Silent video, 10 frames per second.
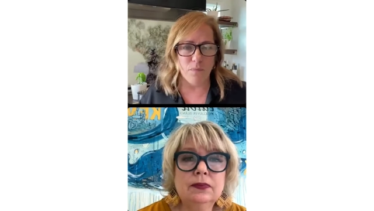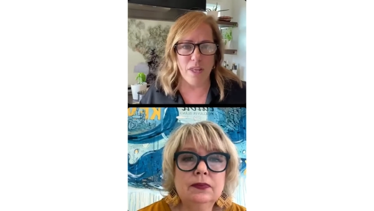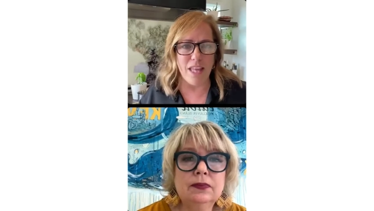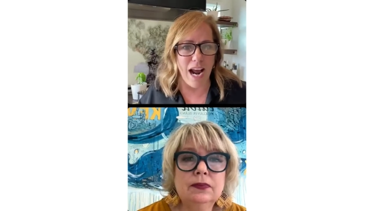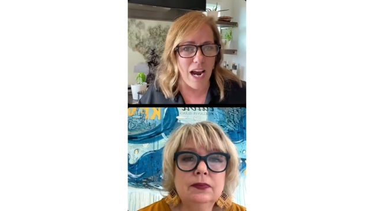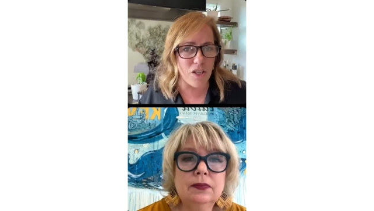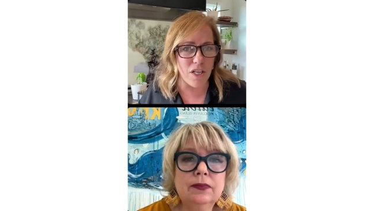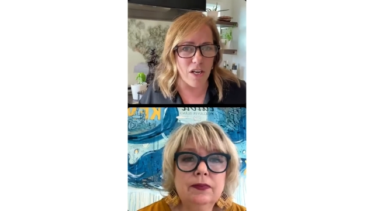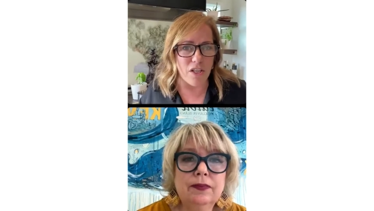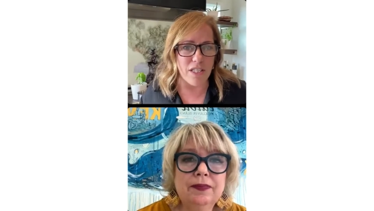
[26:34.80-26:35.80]
Speaker 1: that actually
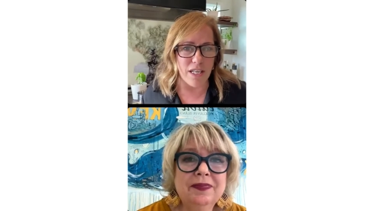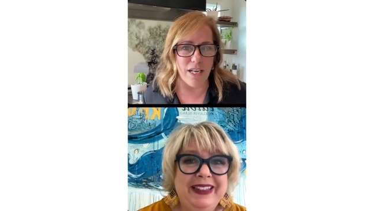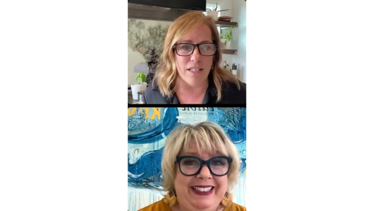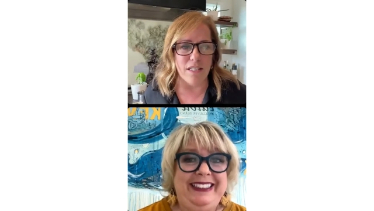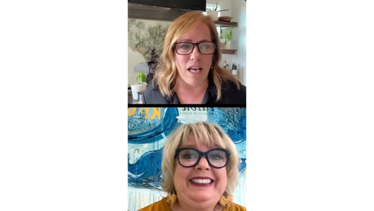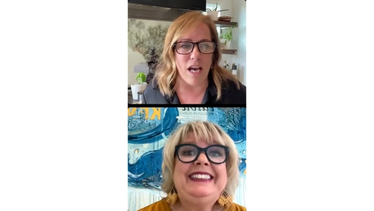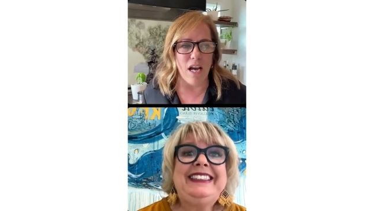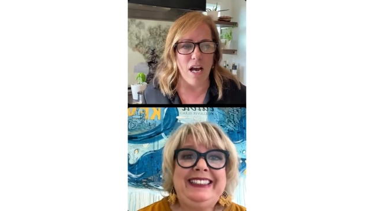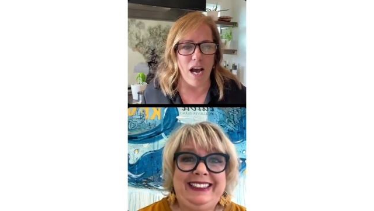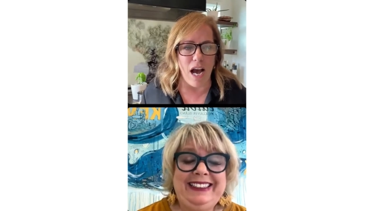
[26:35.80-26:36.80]
understands
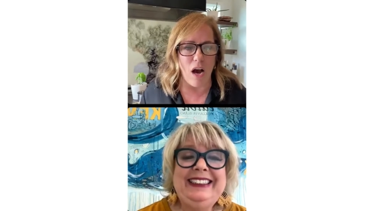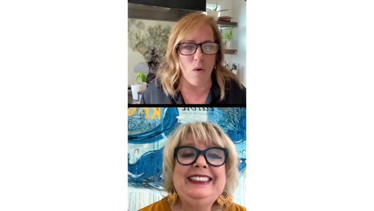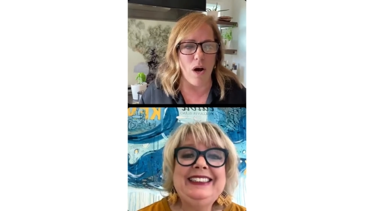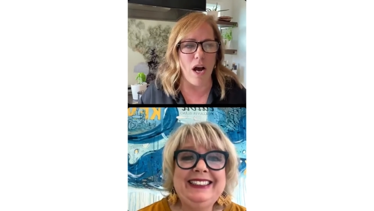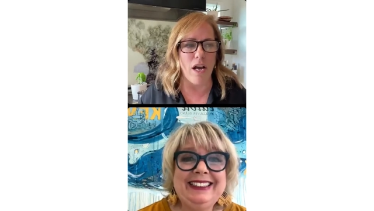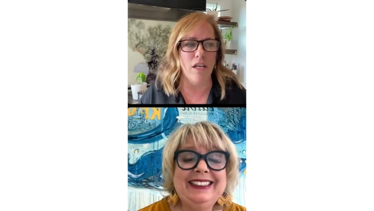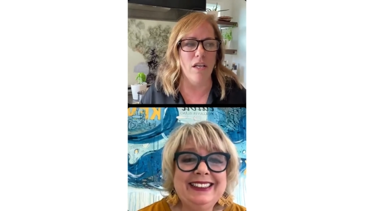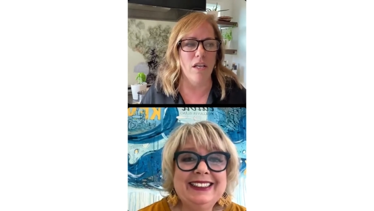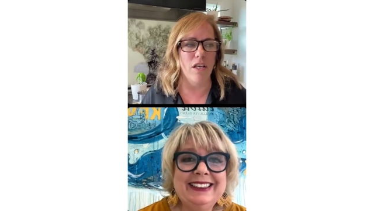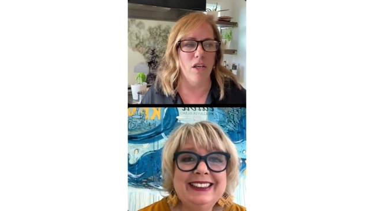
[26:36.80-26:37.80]
how a
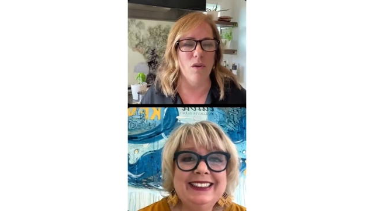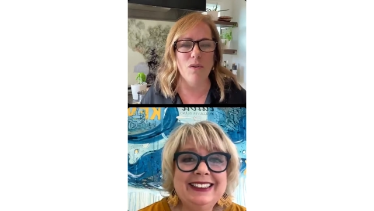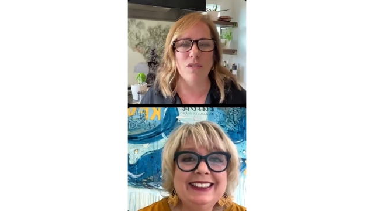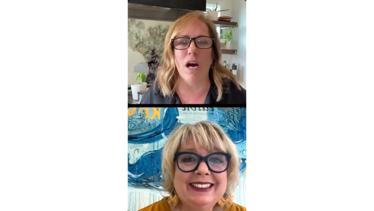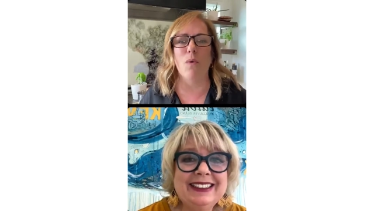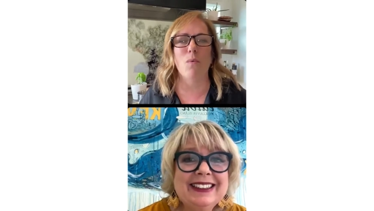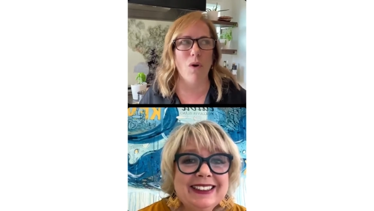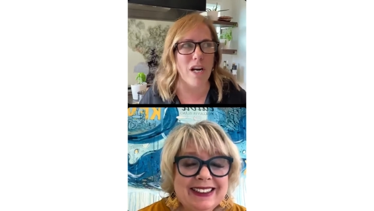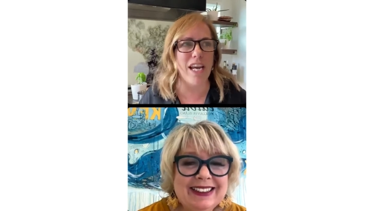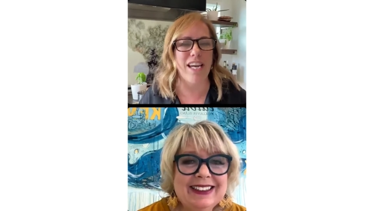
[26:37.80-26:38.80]
used a
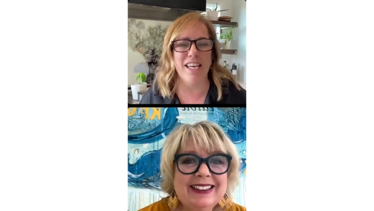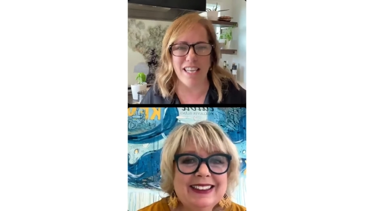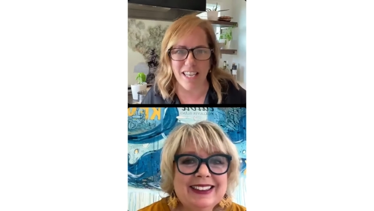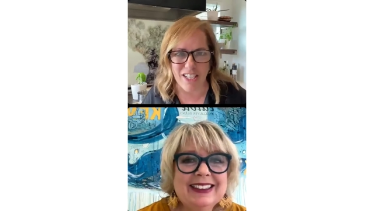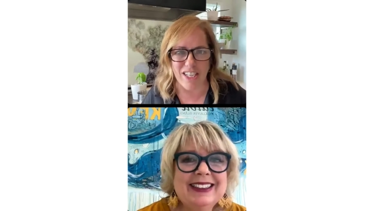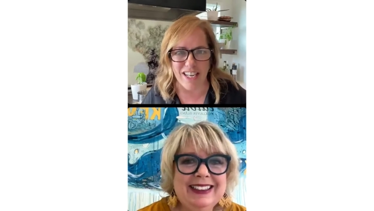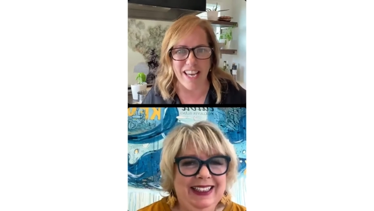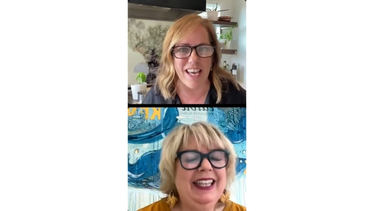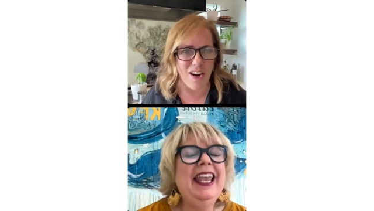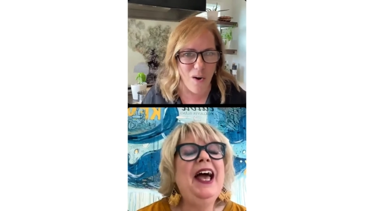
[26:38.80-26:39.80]
working kitchen
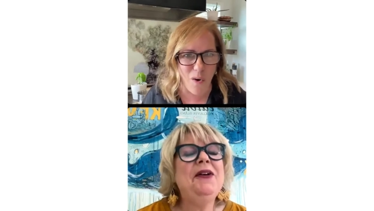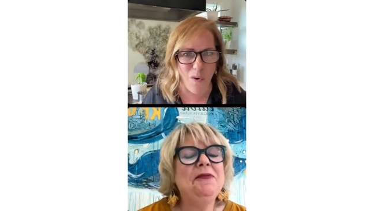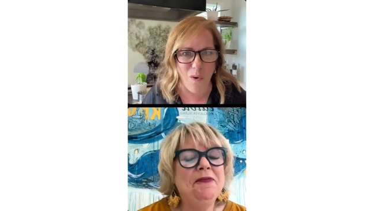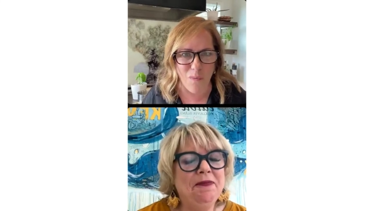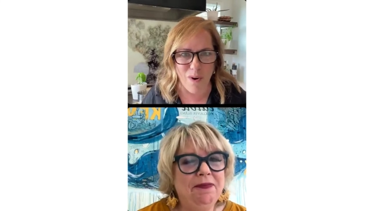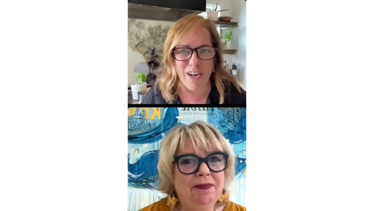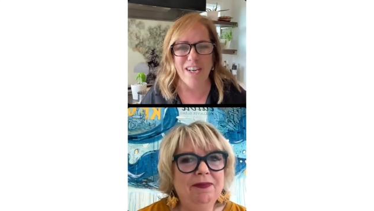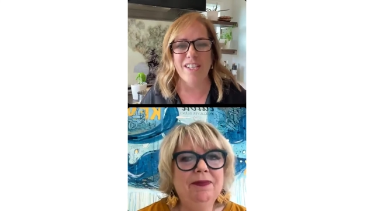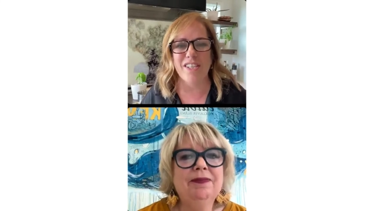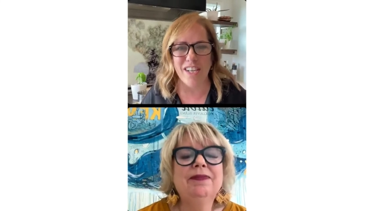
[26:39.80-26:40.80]
in a home
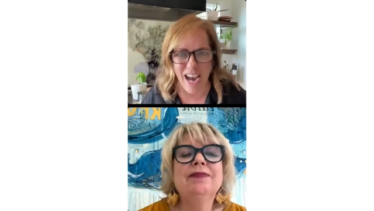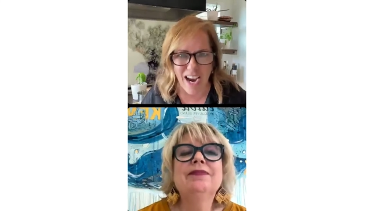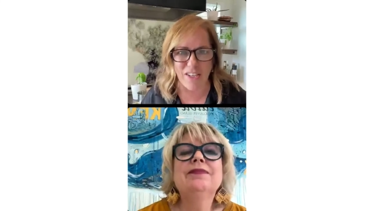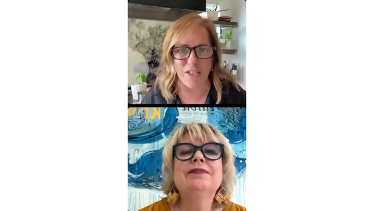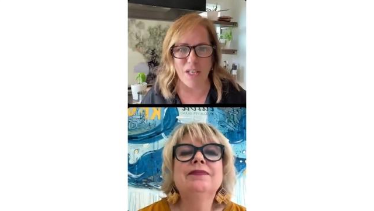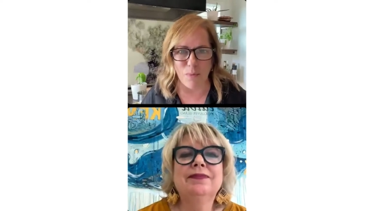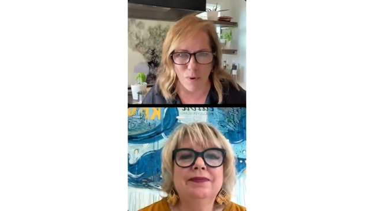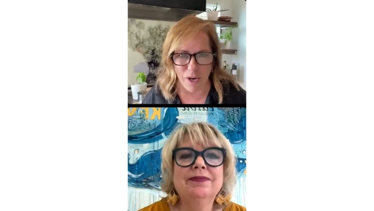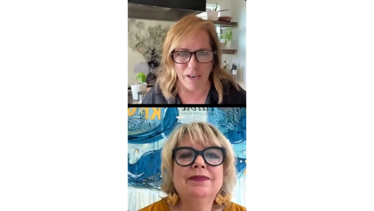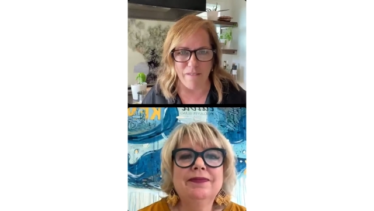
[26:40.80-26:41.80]
should actually
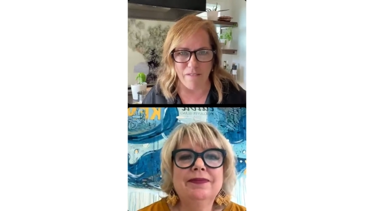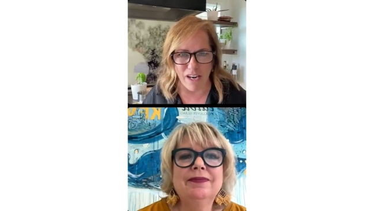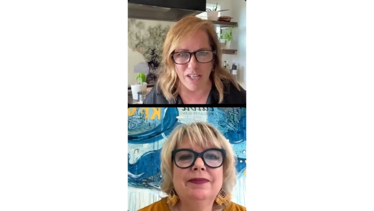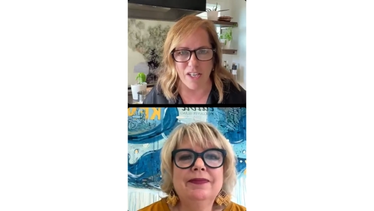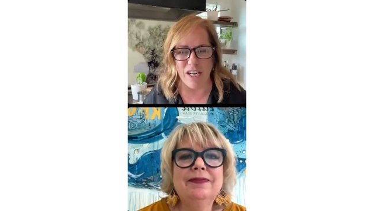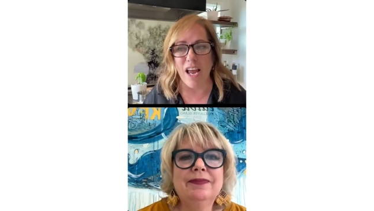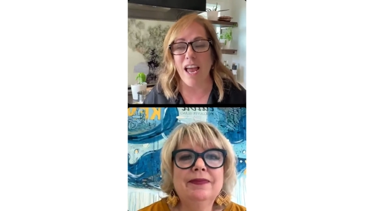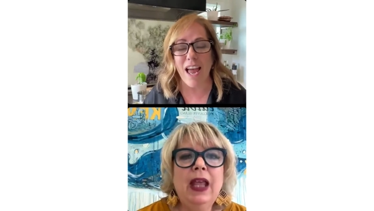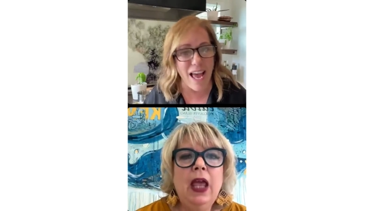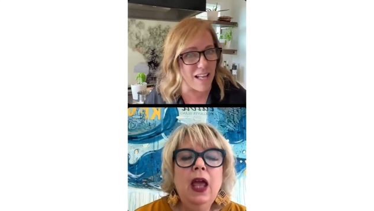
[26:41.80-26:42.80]
work and function
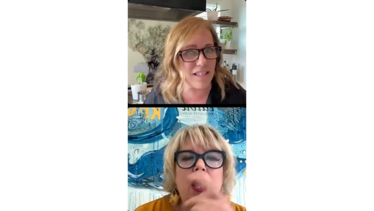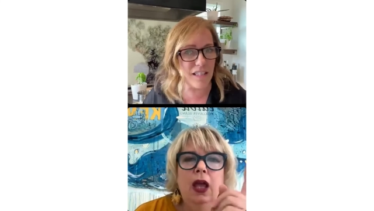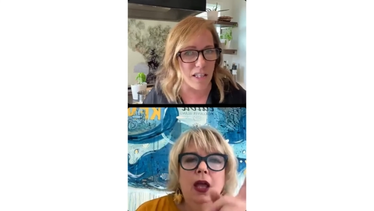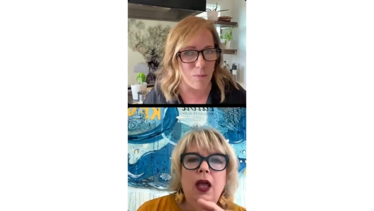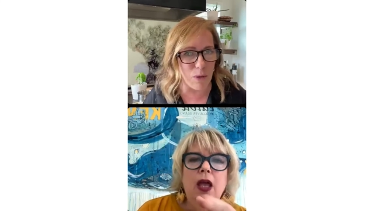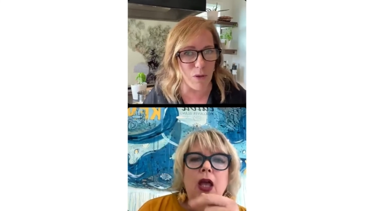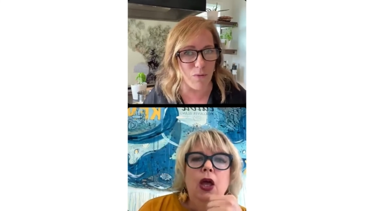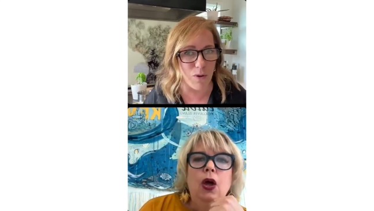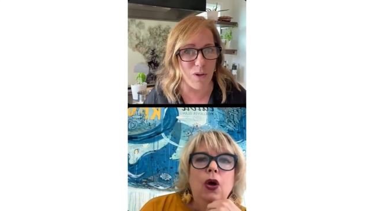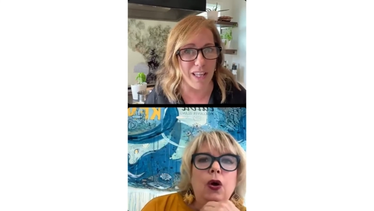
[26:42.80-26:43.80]
and still
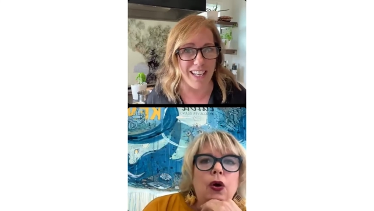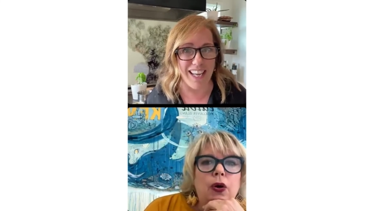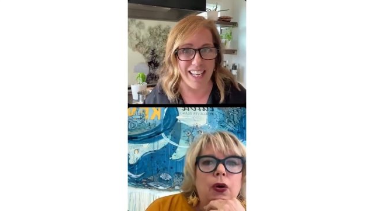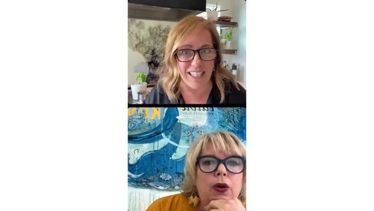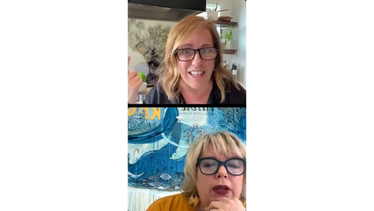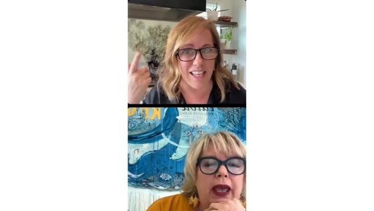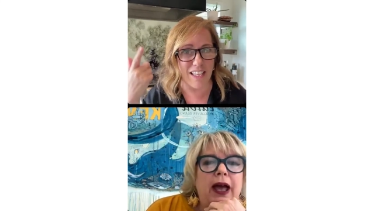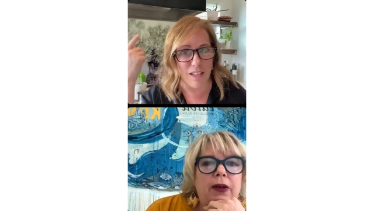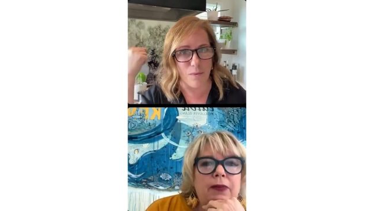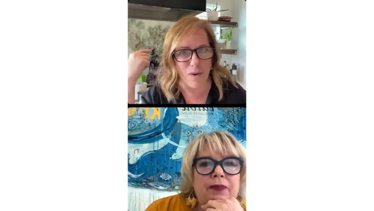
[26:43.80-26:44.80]
beautiful. Like I like to think,
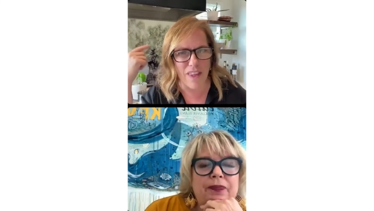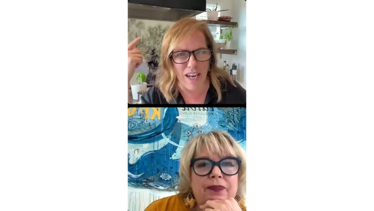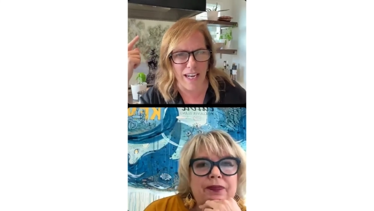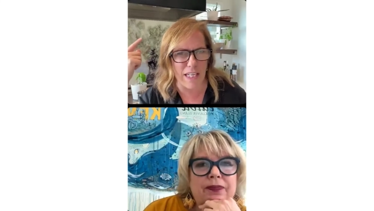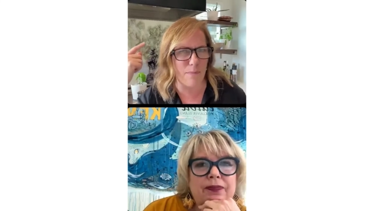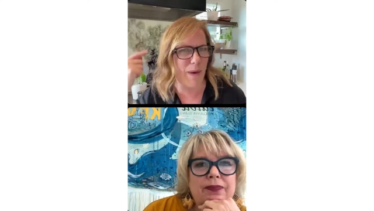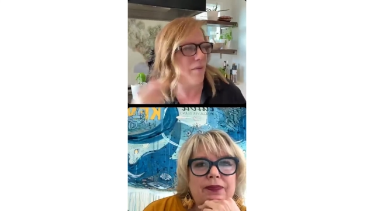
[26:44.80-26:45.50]
well, the lighting's bad